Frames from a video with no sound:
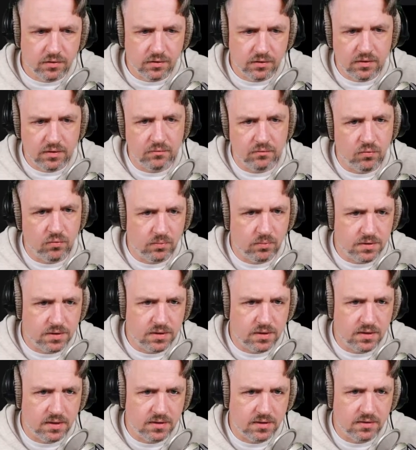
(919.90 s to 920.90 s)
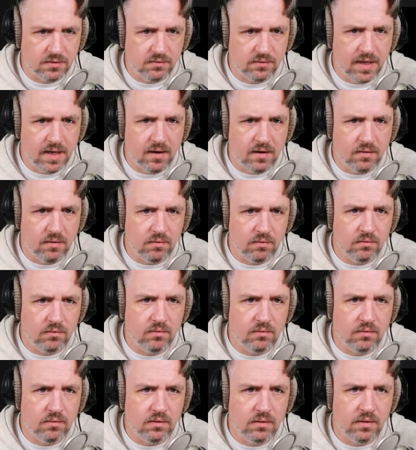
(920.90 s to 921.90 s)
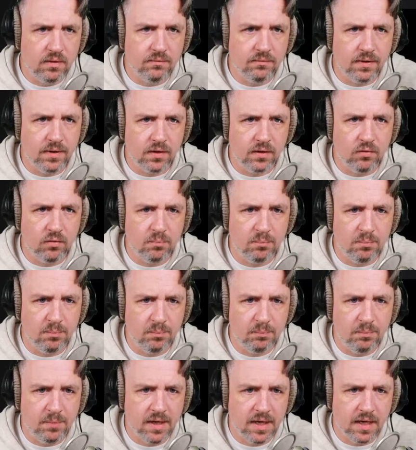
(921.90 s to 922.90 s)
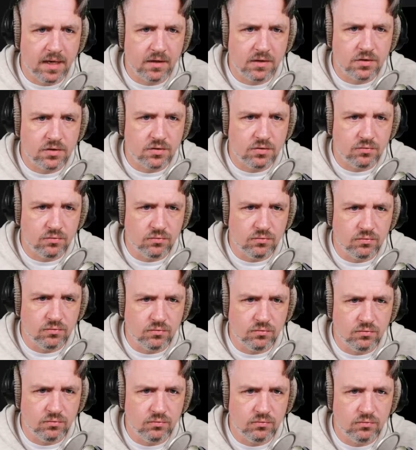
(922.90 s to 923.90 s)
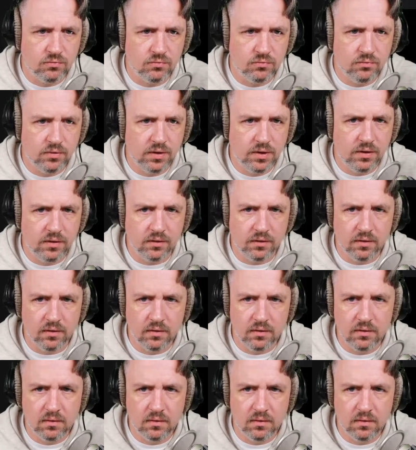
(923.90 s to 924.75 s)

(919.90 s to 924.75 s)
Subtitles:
conforms to this. So now if I go back to here,